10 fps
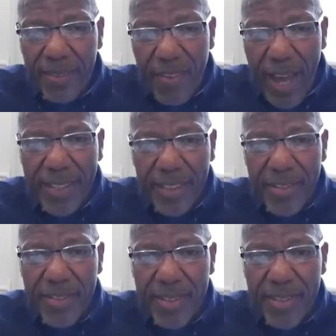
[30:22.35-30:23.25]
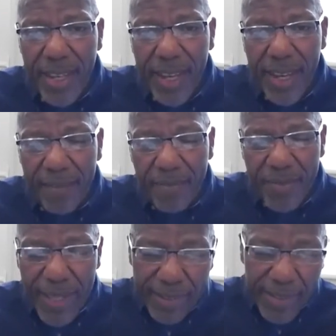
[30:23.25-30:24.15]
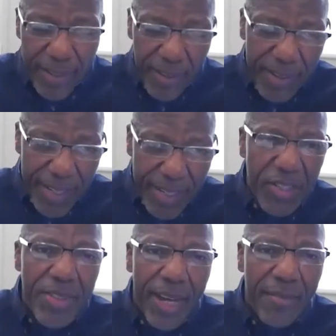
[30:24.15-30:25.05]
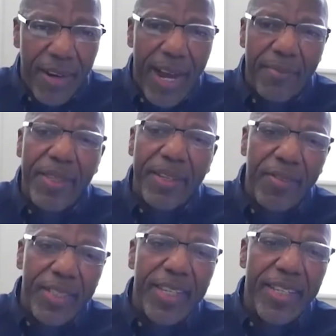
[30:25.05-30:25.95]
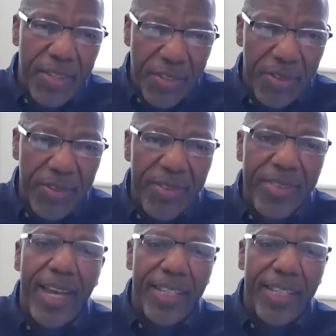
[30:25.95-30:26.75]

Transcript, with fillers: factors um, that are issues that were happening within schools